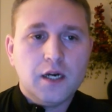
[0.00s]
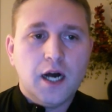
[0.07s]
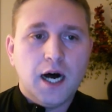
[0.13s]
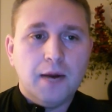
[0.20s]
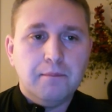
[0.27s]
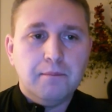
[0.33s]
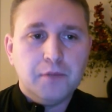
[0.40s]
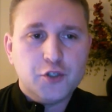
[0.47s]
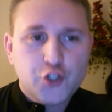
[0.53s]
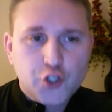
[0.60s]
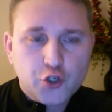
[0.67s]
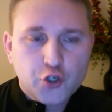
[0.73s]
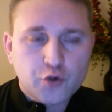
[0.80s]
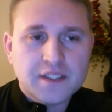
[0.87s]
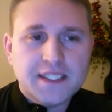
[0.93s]

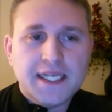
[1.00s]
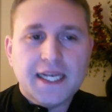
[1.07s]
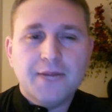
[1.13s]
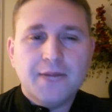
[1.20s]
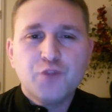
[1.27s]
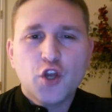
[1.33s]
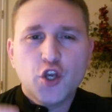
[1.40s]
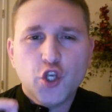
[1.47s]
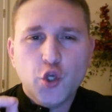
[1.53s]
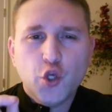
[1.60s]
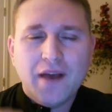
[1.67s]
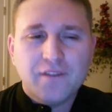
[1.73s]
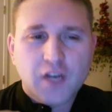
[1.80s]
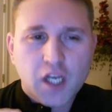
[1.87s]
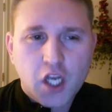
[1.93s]
maturity you
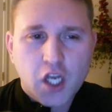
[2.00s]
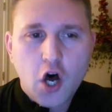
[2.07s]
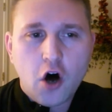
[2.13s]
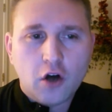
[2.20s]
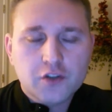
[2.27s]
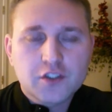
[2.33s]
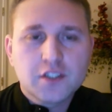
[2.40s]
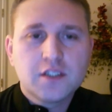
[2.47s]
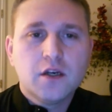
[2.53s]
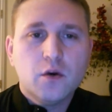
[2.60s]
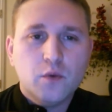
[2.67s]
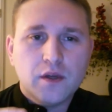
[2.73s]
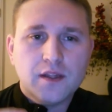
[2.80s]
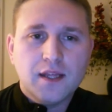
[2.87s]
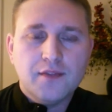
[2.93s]
have lost
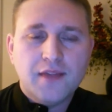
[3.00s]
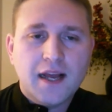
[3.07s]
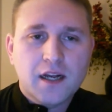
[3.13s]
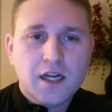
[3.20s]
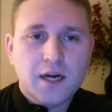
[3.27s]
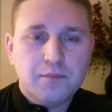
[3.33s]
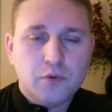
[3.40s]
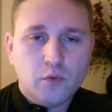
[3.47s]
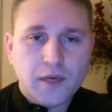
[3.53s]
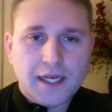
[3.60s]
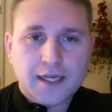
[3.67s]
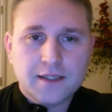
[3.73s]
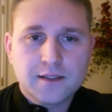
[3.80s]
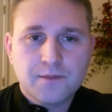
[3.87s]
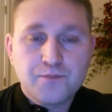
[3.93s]
within that couple
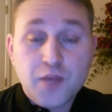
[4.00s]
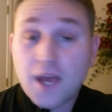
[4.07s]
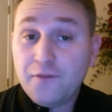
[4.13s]
weeks.